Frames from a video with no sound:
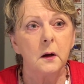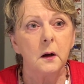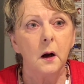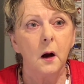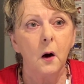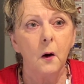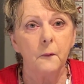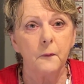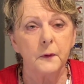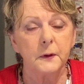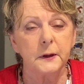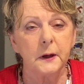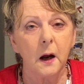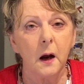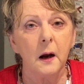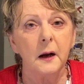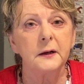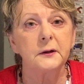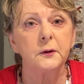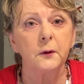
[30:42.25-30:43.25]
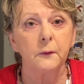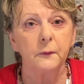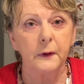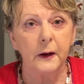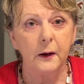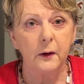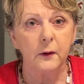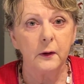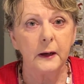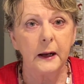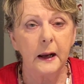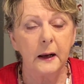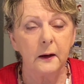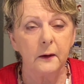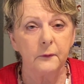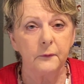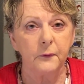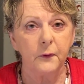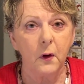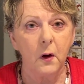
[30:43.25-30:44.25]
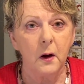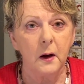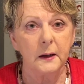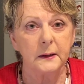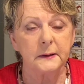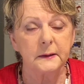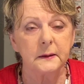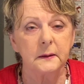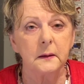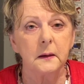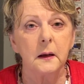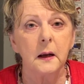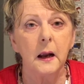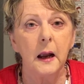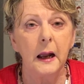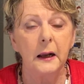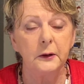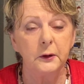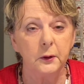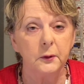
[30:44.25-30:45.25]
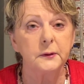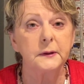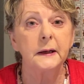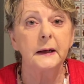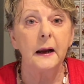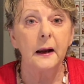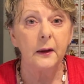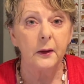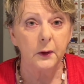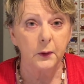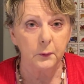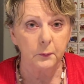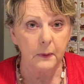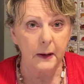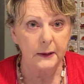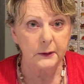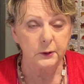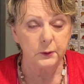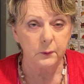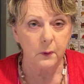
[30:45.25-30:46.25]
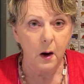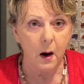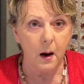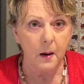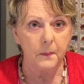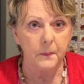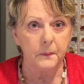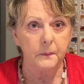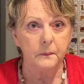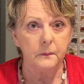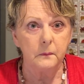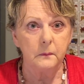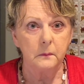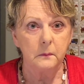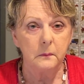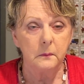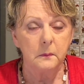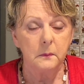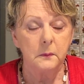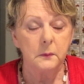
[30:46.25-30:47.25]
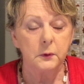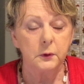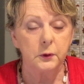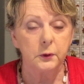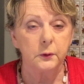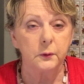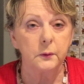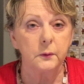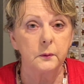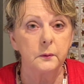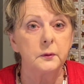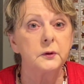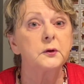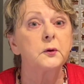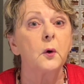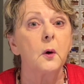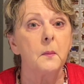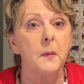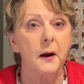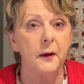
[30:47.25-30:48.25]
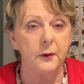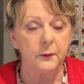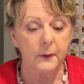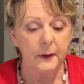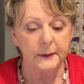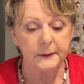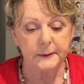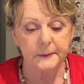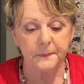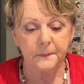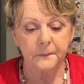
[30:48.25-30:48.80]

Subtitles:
over dyes or variegated floss and using a thread drop to store my threads.